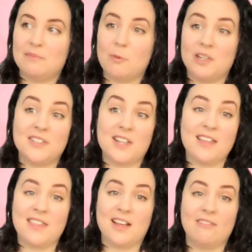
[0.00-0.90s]
was,
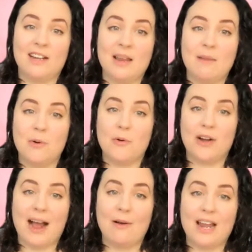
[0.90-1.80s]
I think, a really
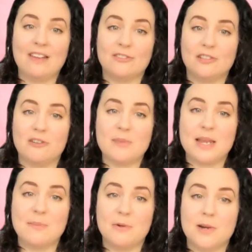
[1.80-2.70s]
important outlet for a lot of
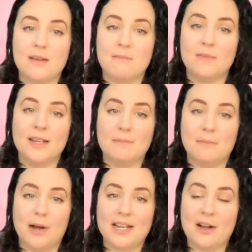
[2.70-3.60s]
people in
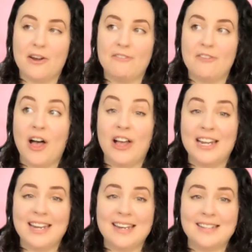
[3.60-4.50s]
my kind of
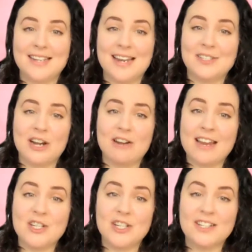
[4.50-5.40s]
early internet
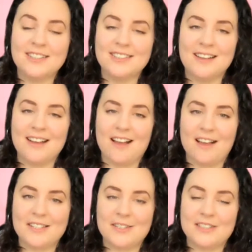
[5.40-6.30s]
generation.
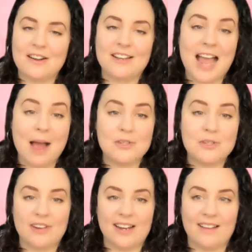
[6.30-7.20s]
So it's kind of
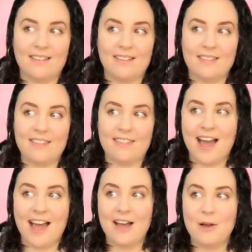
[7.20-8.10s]
capturing
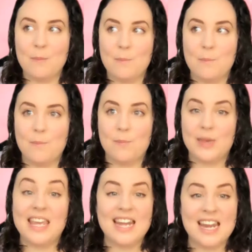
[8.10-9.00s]
that
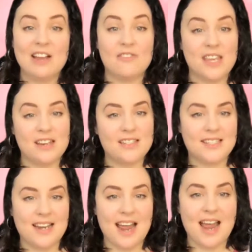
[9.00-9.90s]
beginning of the
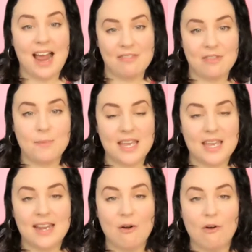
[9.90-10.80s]
internet and the
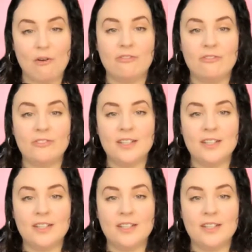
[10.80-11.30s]
beginning of